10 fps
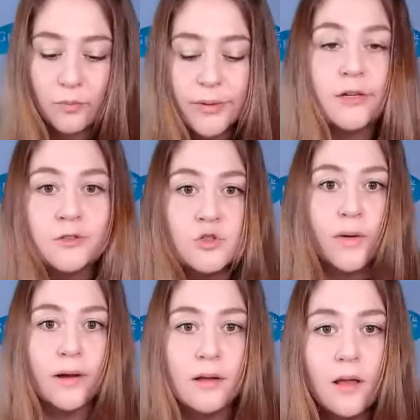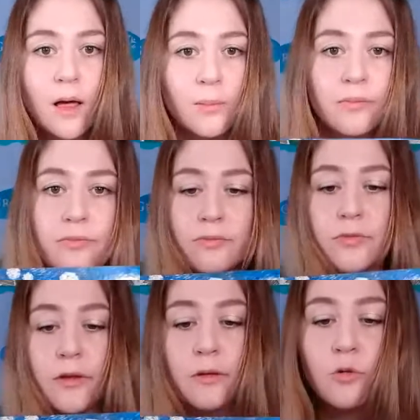we could join a club.
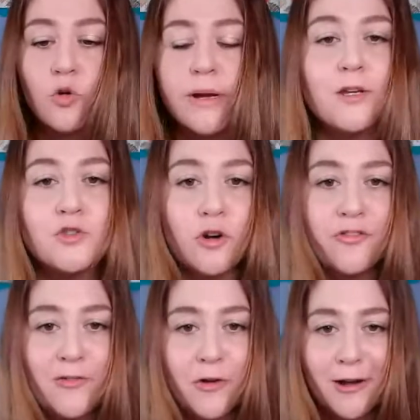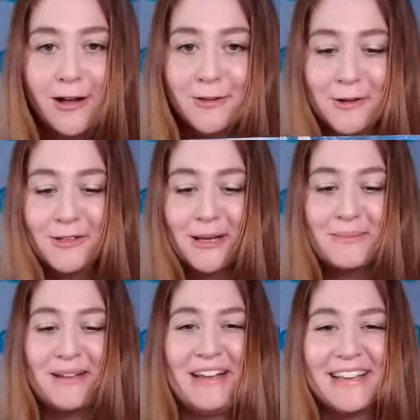The green is our favorite color
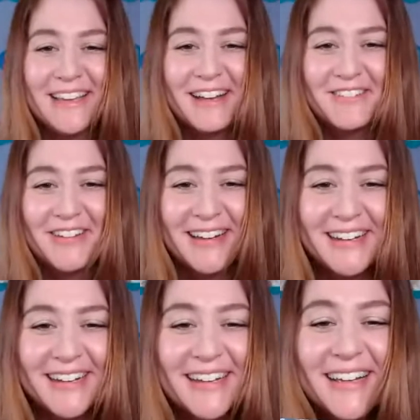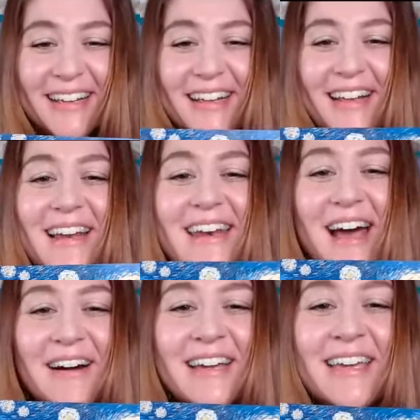club. I love it.
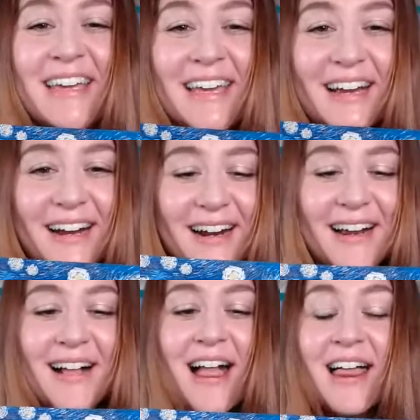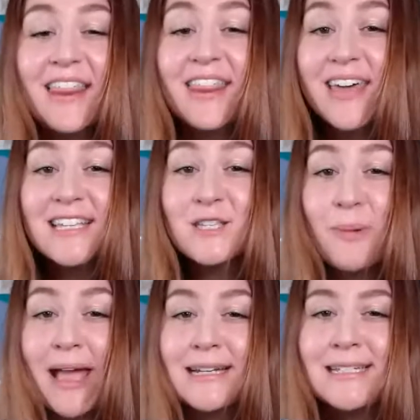Now here, this
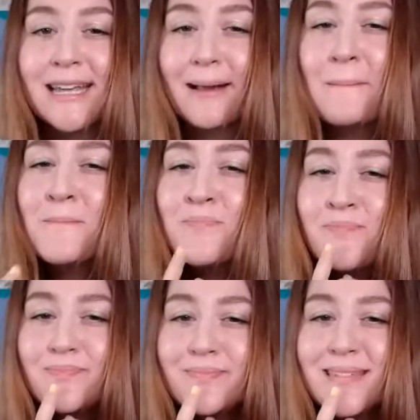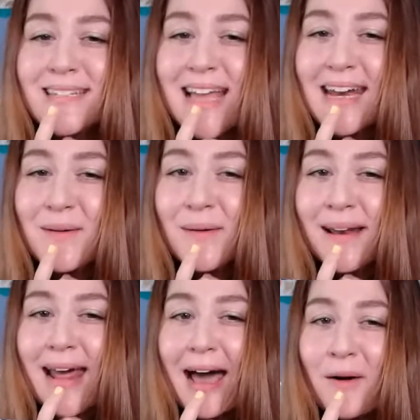painting. Does anyone
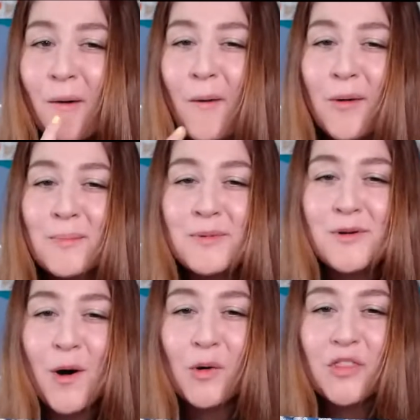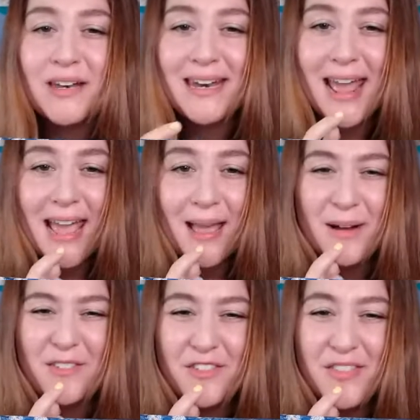at home know the name
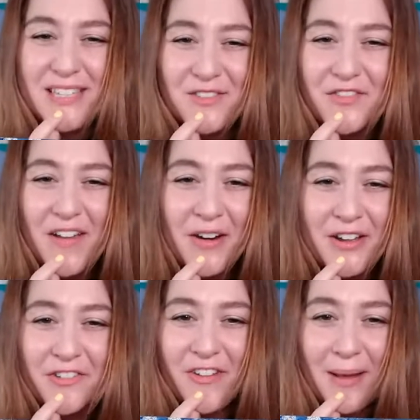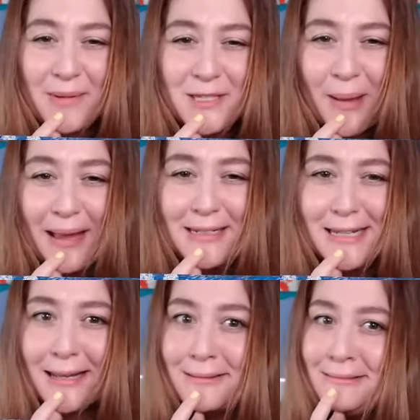of this very famous
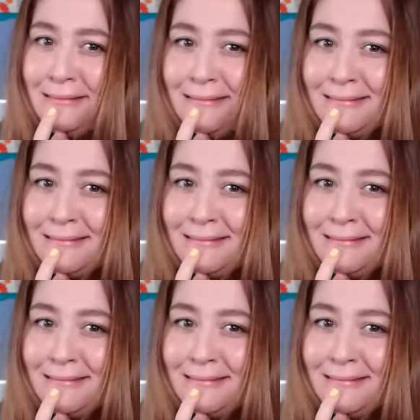painting?